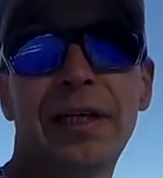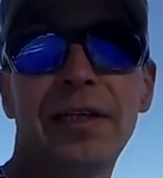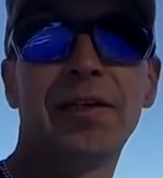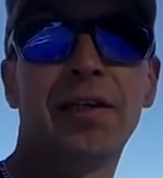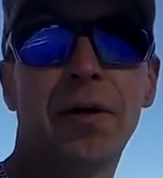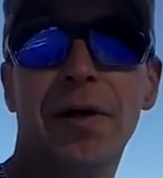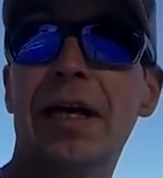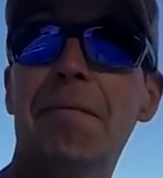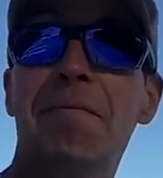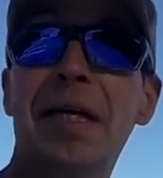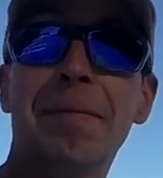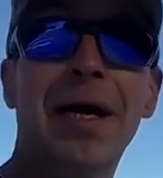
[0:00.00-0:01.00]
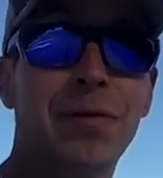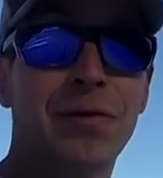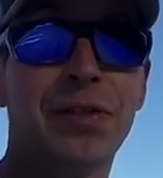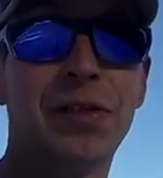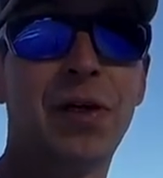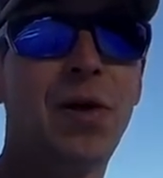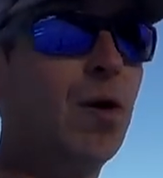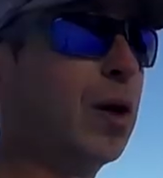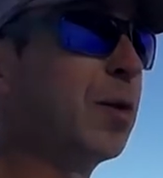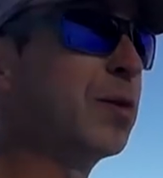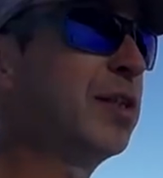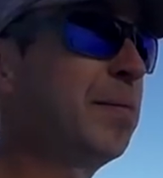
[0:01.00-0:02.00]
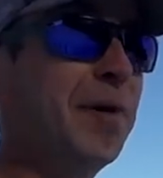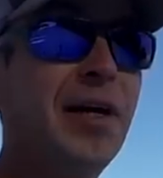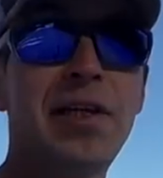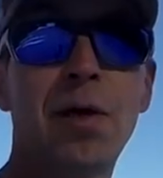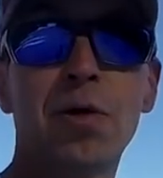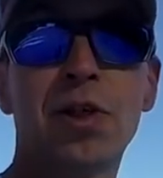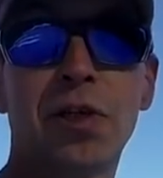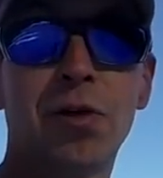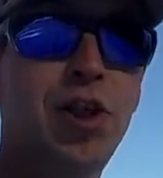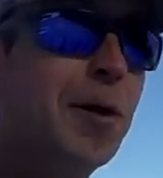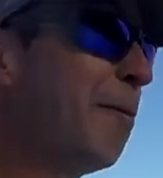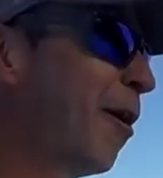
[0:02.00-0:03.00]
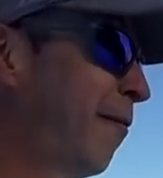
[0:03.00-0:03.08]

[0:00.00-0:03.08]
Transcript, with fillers: and go hit up big mountains or go sit by the ocean or jump on a